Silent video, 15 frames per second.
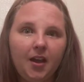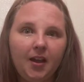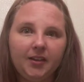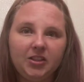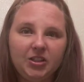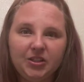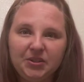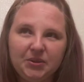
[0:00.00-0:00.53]
I
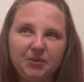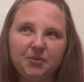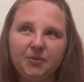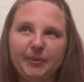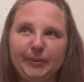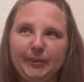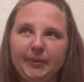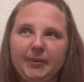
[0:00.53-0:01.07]
just
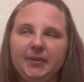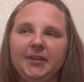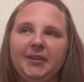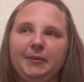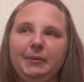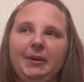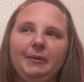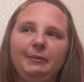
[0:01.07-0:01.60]
remember,
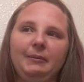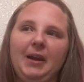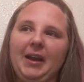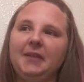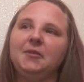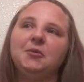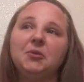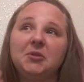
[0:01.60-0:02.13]
like, my
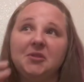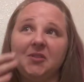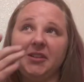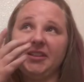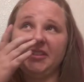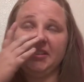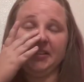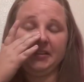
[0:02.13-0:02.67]
mind was
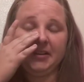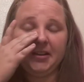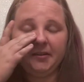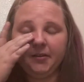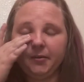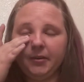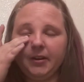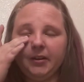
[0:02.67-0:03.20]
racing
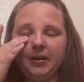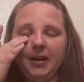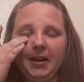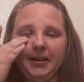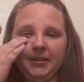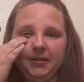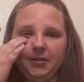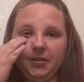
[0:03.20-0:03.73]
everywhere.
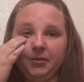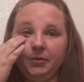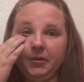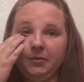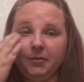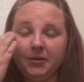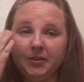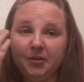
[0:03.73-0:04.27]
I didn't know
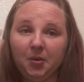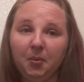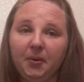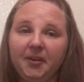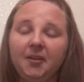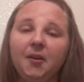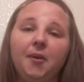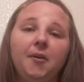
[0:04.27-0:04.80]
what was
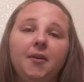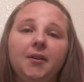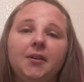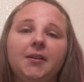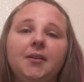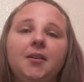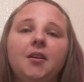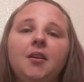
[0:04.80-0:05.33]
going
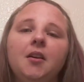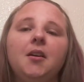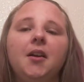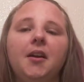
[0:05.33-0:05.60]
on.